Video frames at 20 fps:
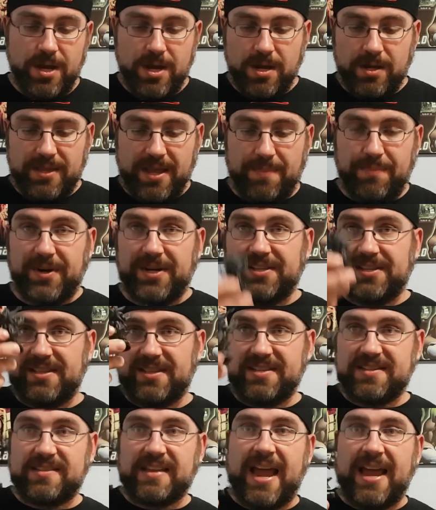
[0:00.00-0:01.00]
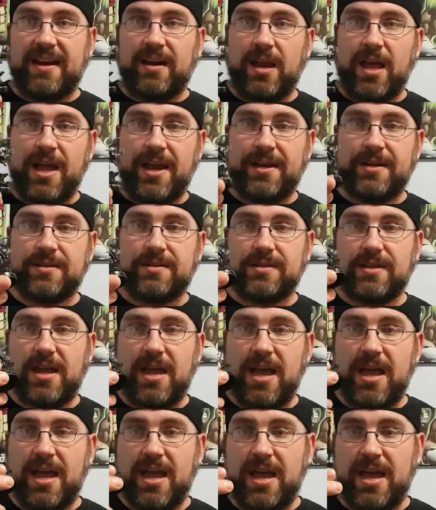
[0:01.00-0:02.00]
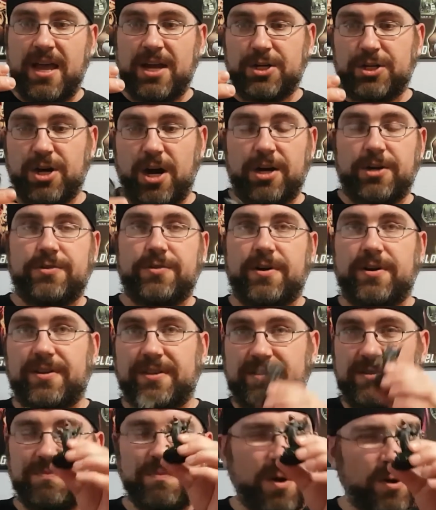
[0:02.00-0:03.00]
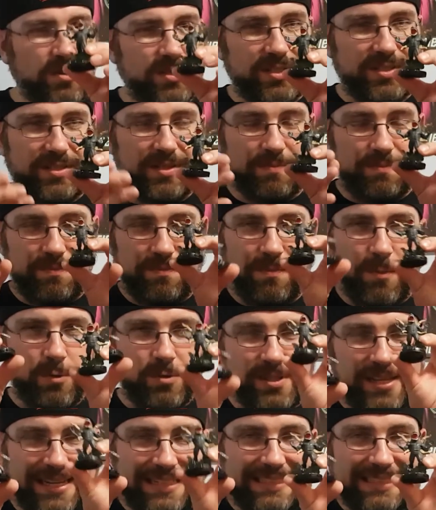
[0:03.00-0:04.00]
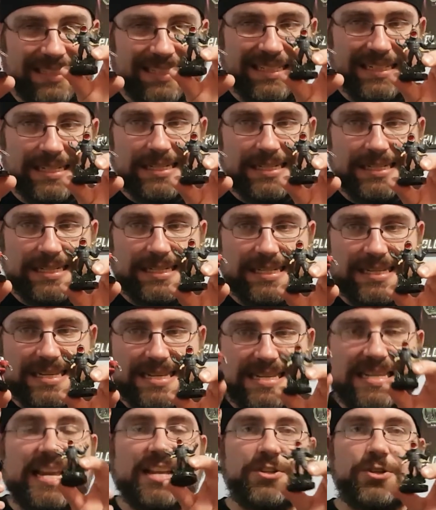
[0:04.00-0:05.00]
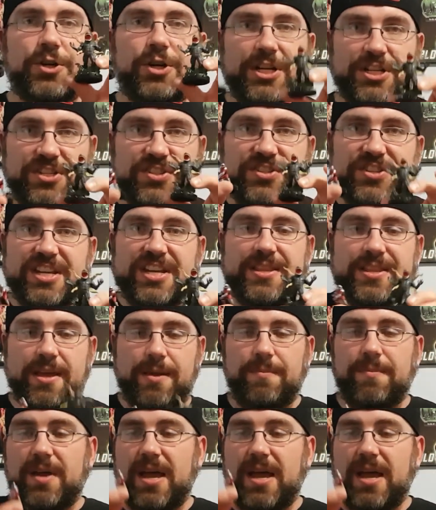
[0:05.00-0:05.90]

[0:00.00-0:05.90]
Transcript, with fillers: That brings in the sidelined uh, Shark Shredder. It's most the most likely sense you're going to see them.